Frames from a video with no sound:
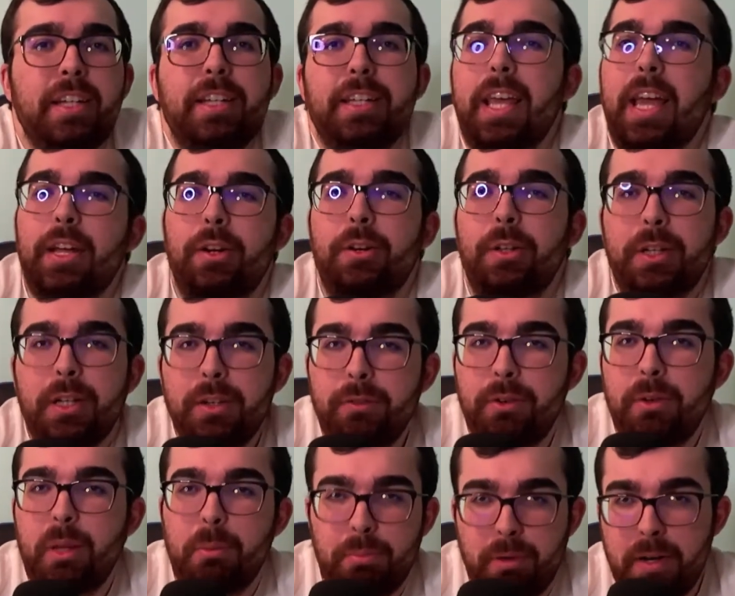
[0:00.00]
Yeah, you're looking
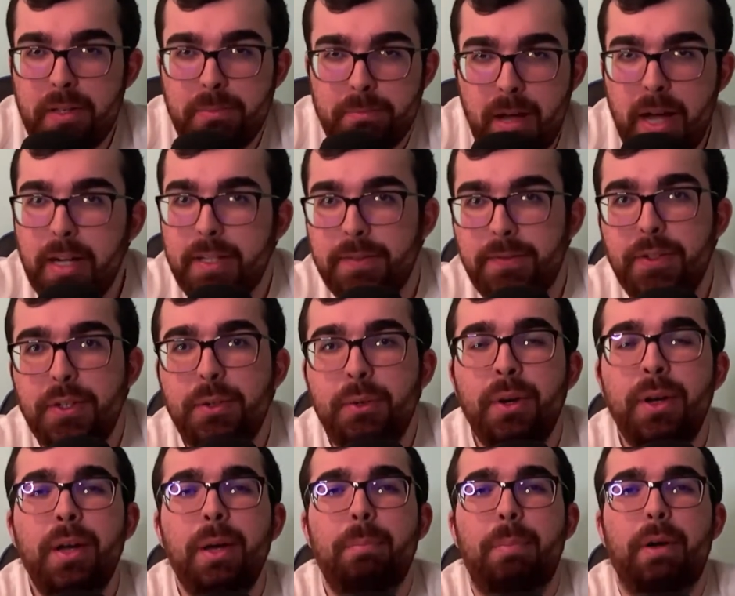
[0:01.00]
from the press box view,
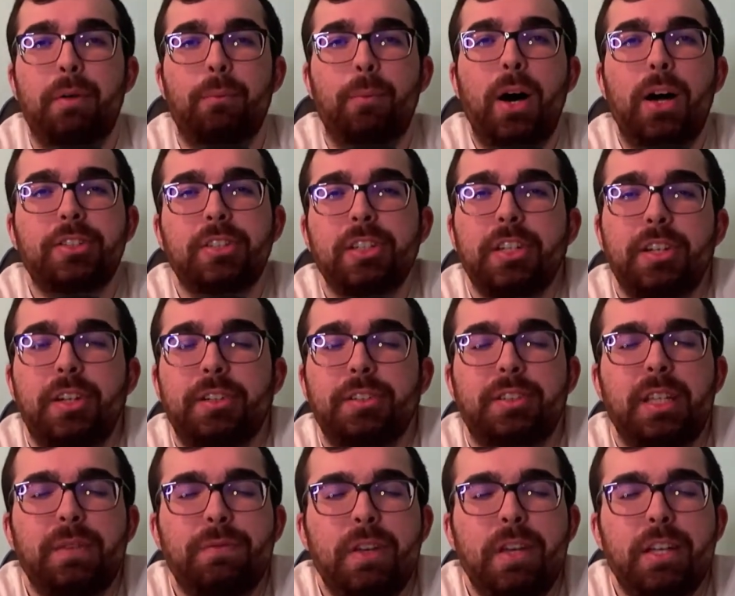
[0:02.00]
but watching it on
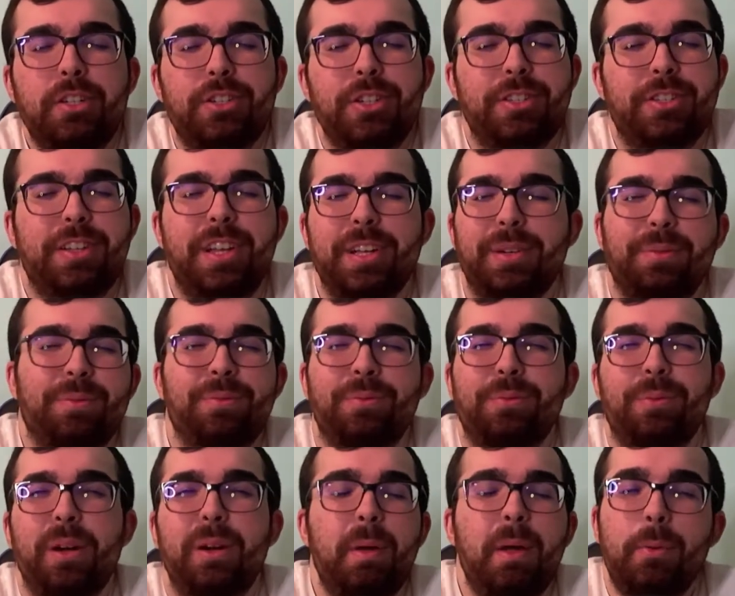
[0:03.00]
TV, it's just like,
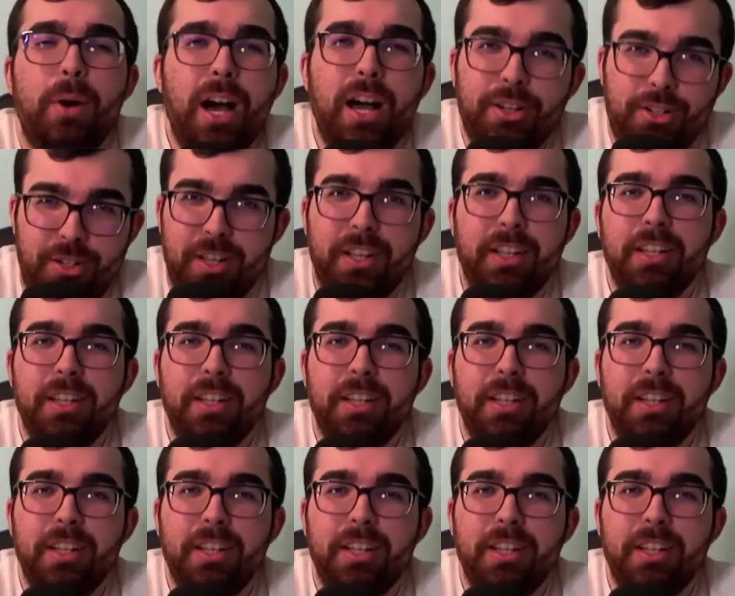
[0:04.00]
what am I watching?